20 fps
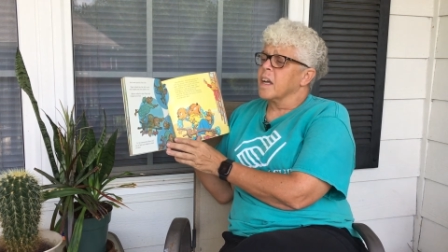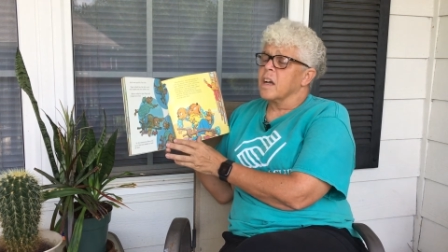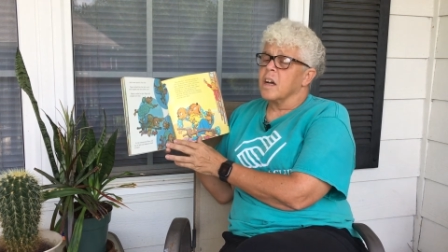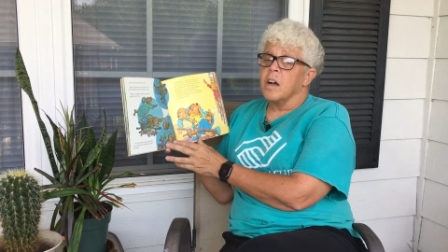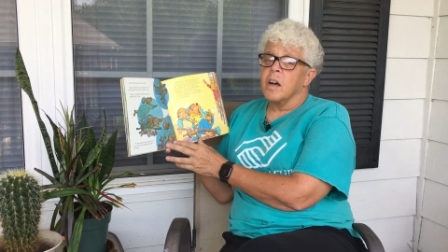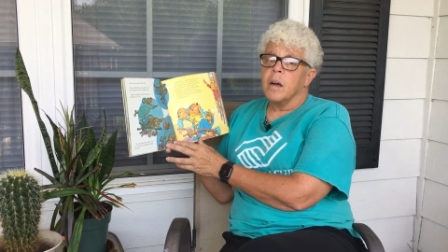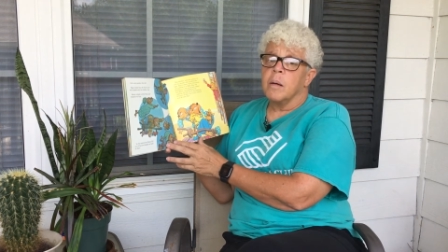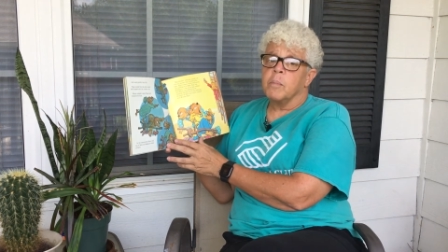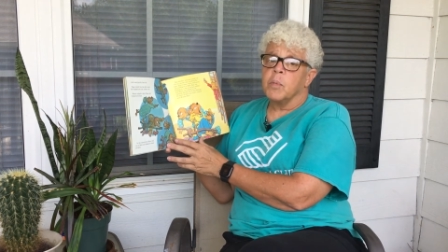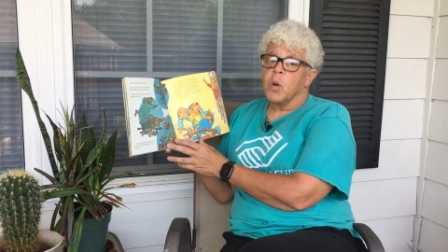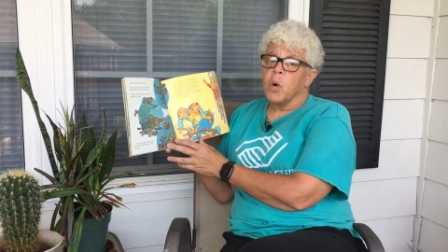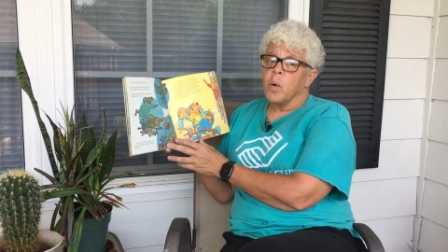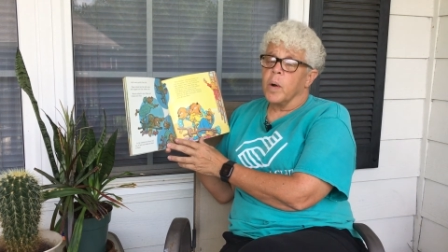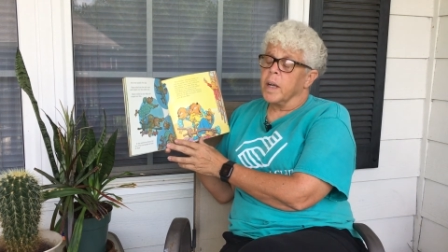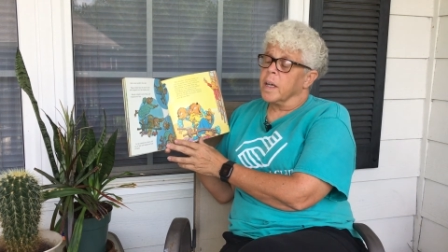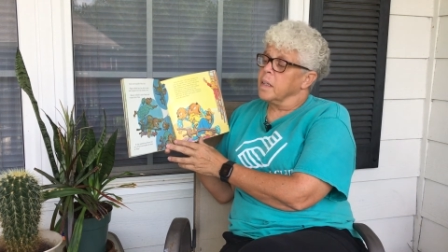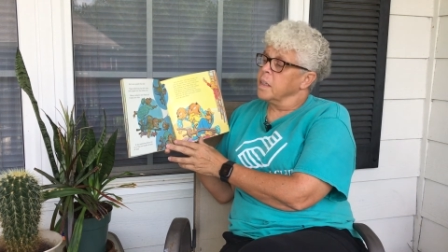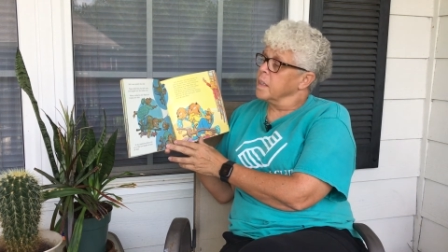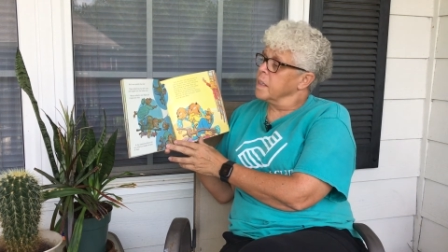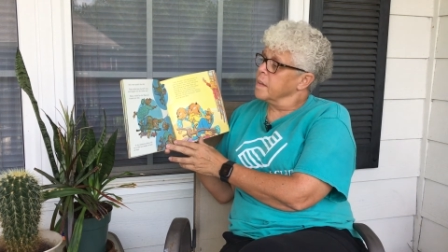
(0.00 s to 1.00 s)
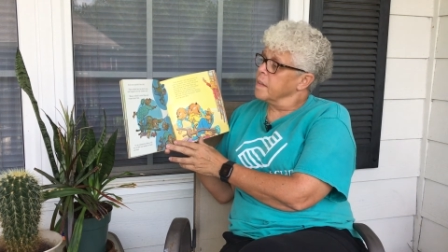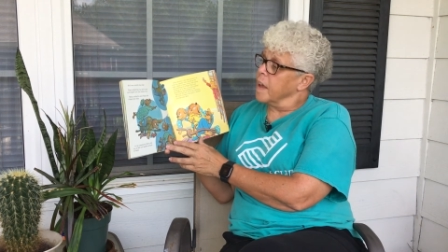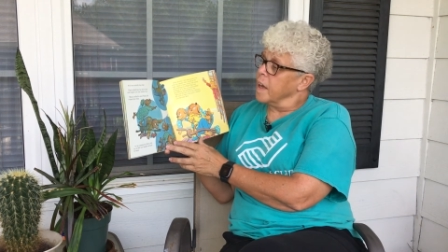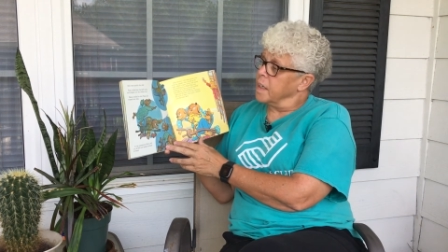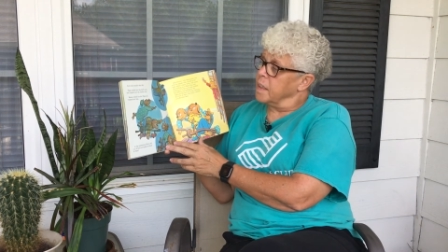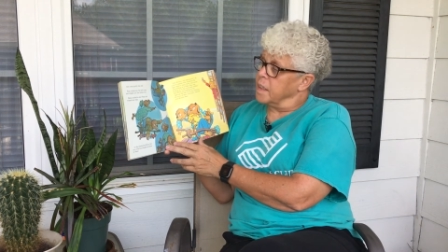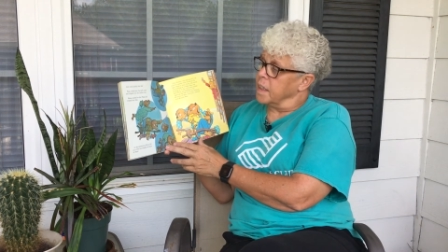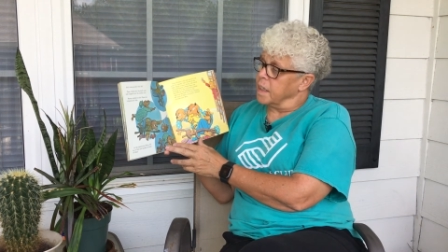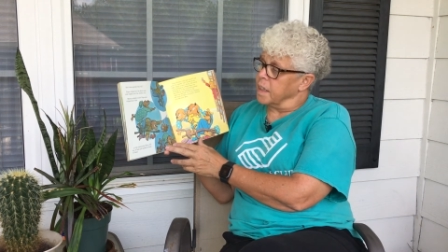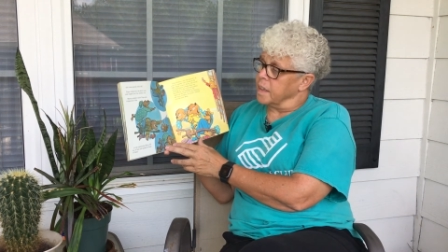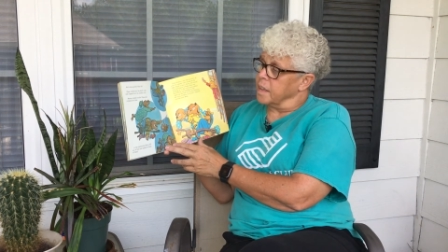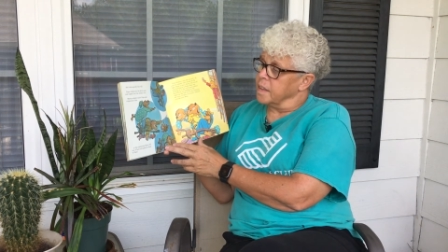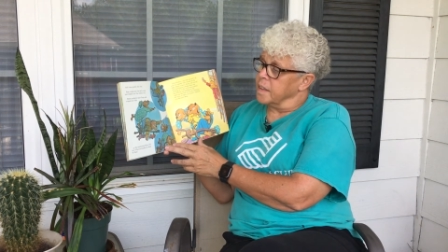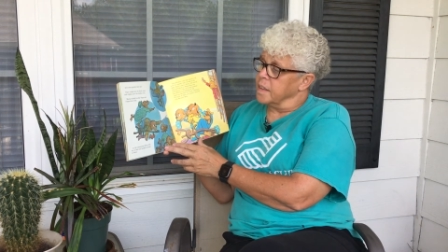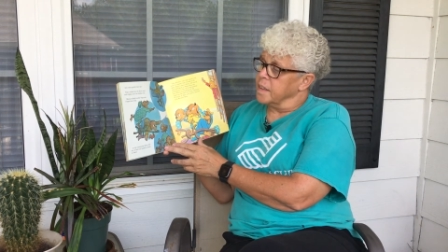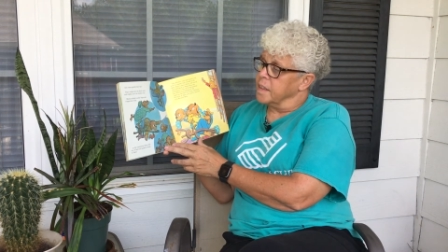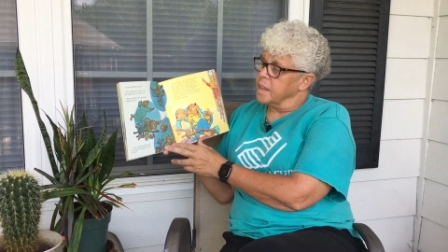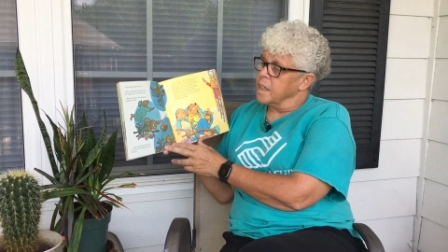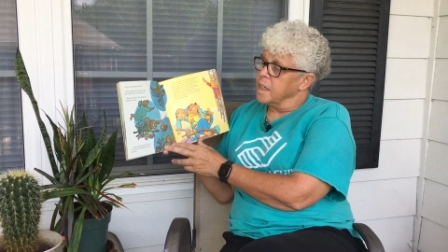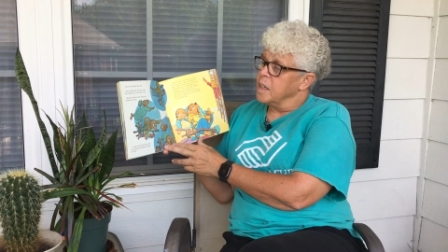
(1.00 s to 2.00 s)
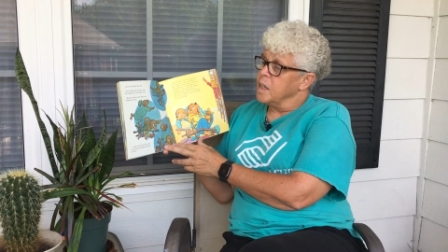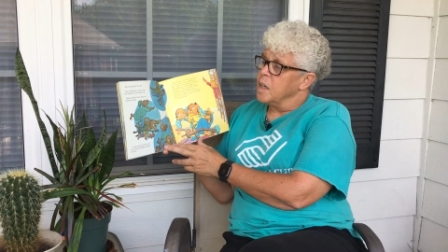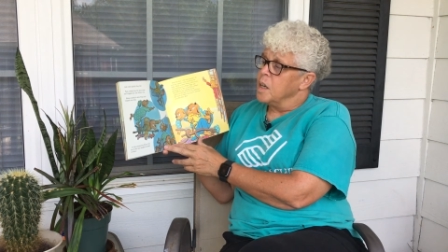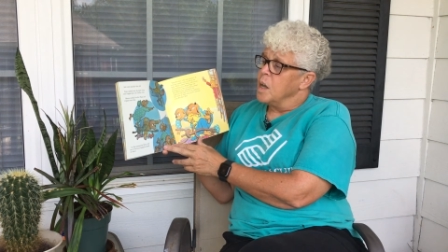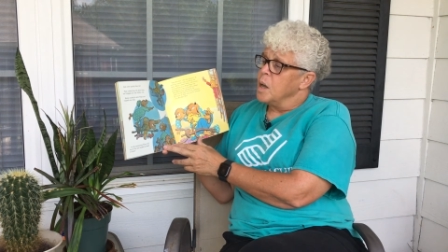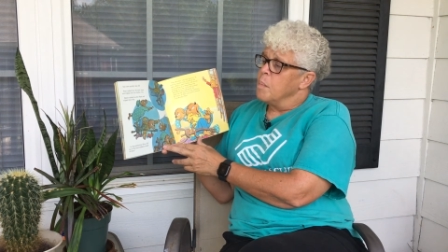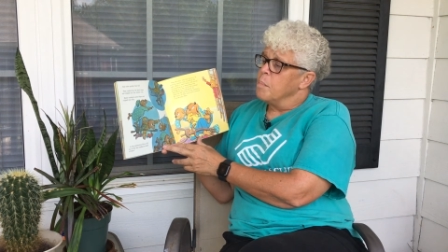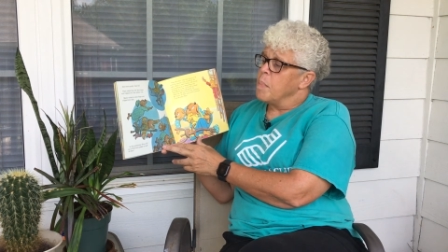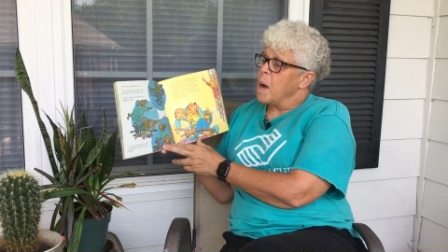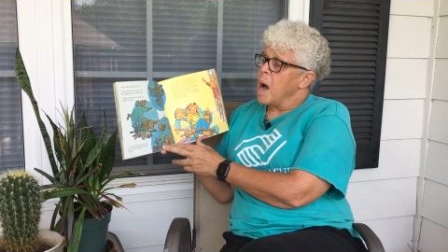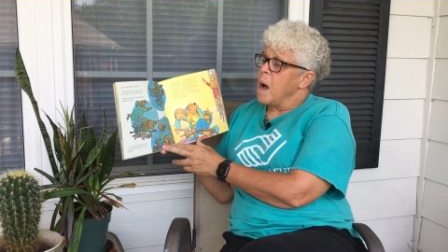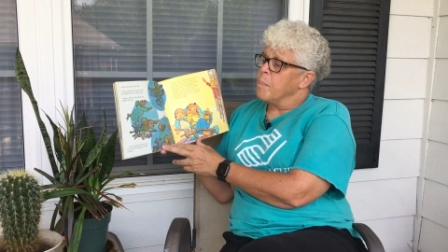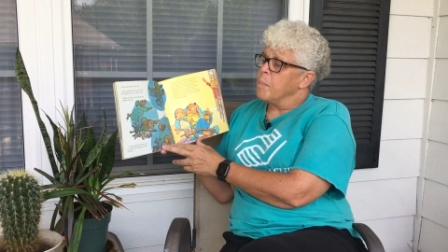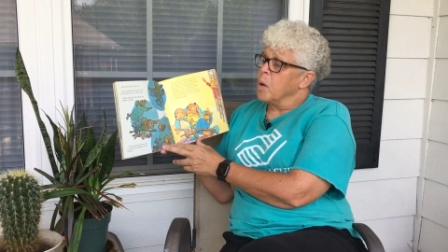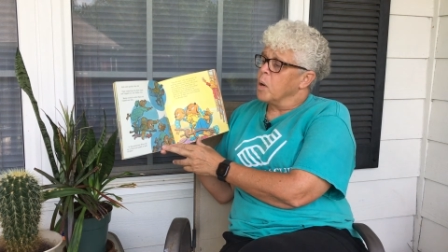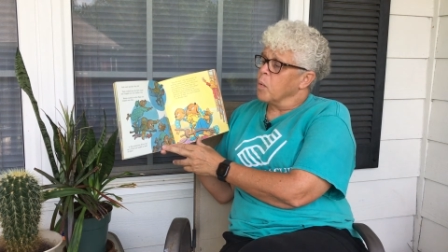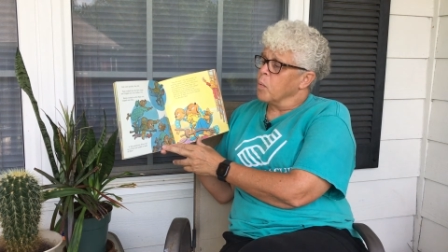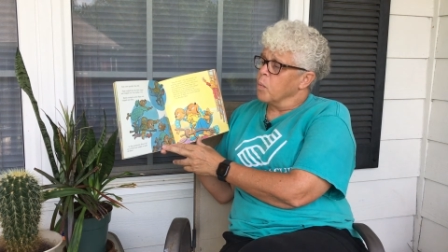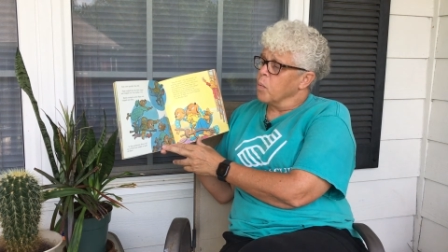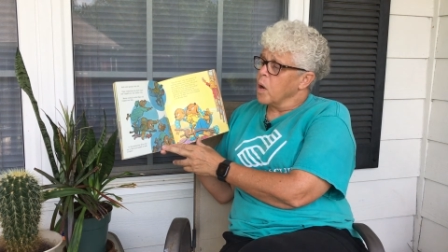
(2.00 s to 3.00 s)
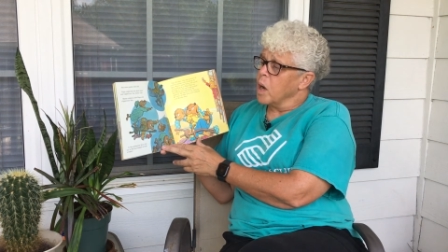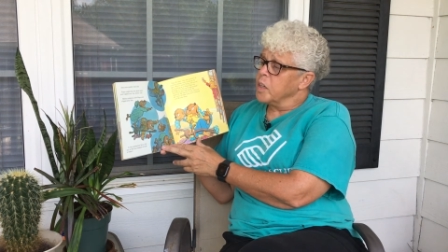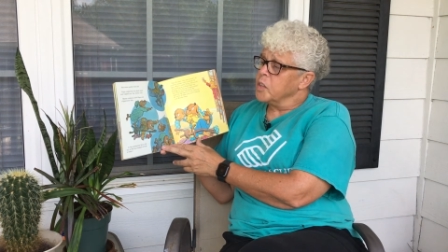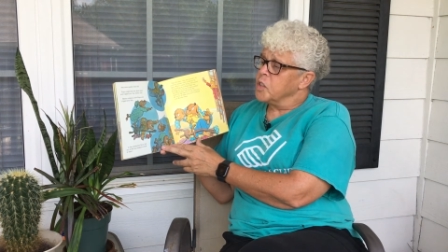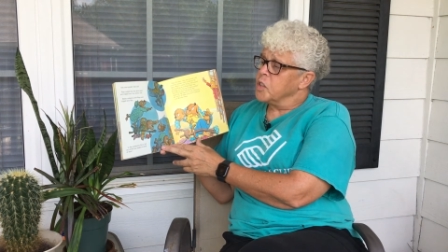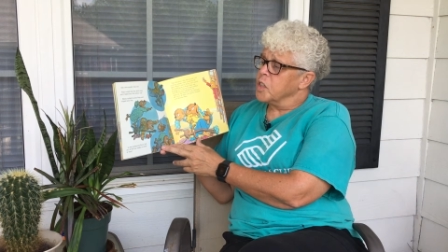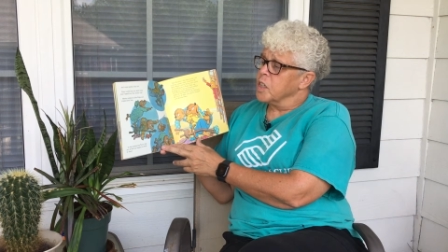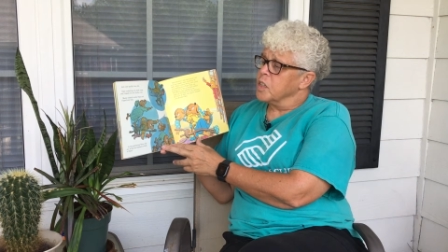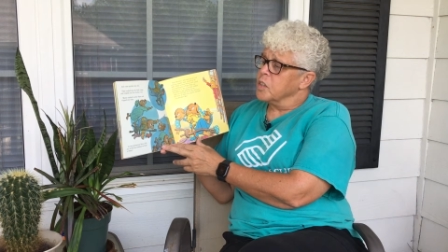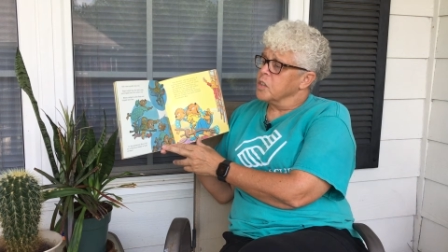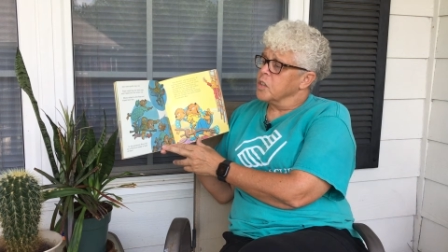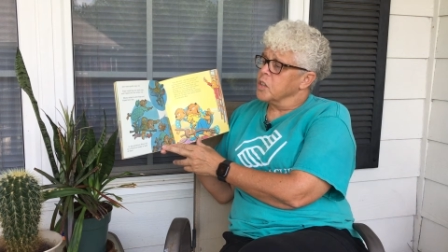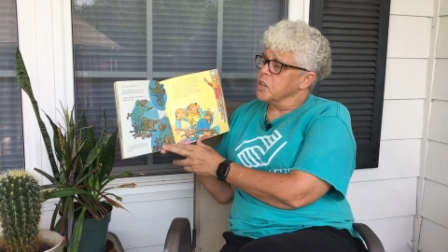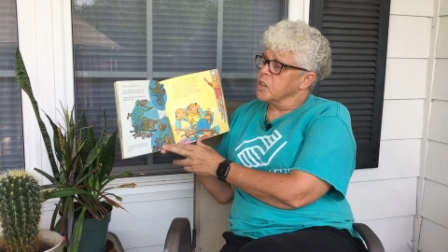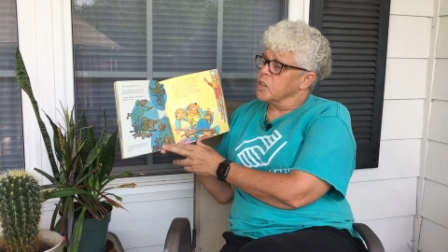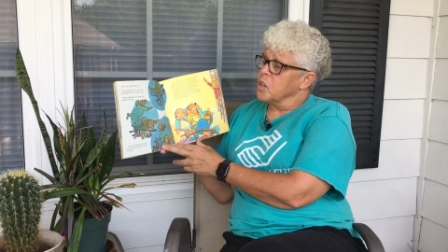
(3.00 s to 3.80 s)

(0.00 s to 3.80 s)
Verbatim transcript: come quickly they did. Papa rushed into the